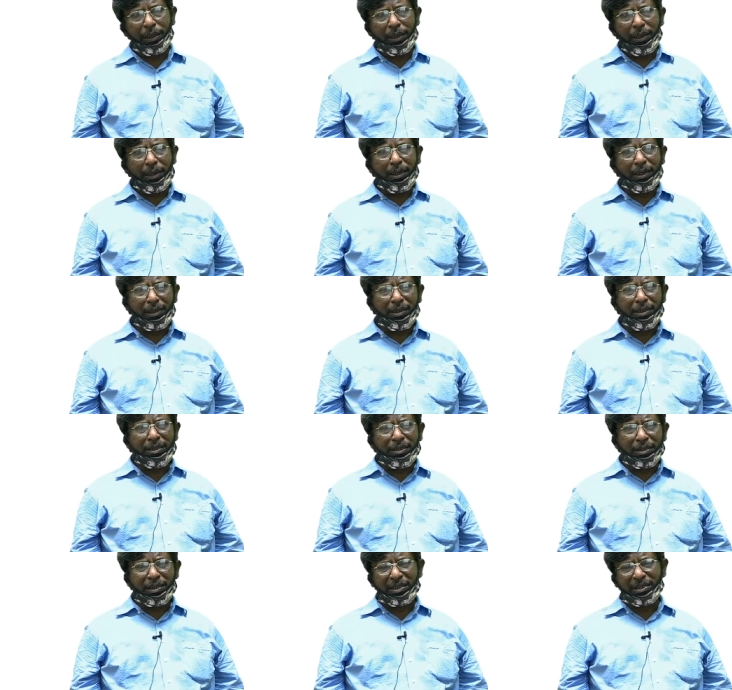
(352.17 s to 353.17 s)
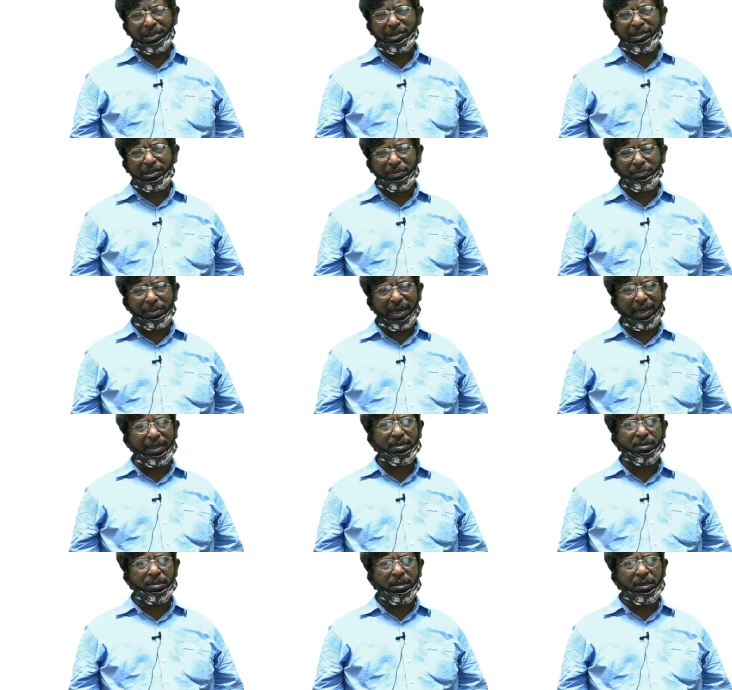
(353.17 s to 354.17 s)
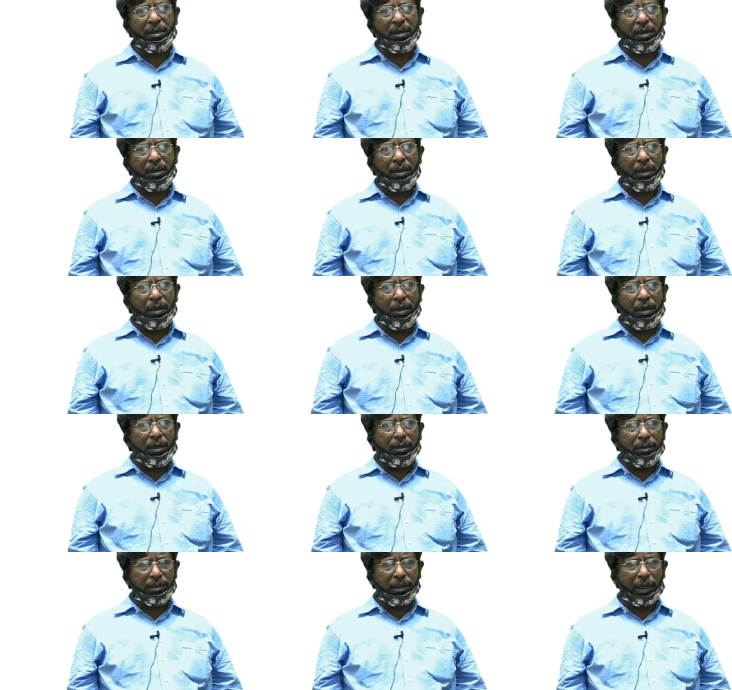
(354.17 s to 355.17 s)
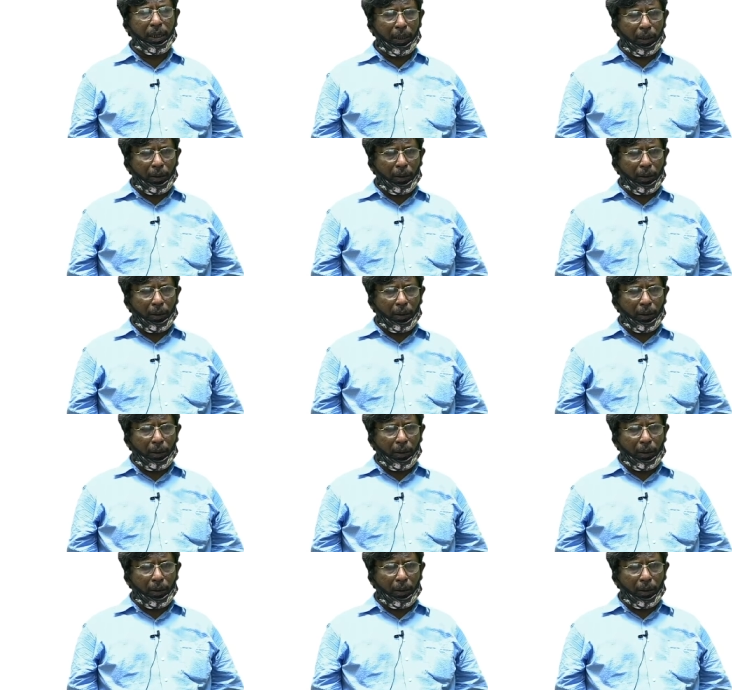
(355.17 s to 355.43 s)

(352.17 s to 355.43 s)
it is suggestive that the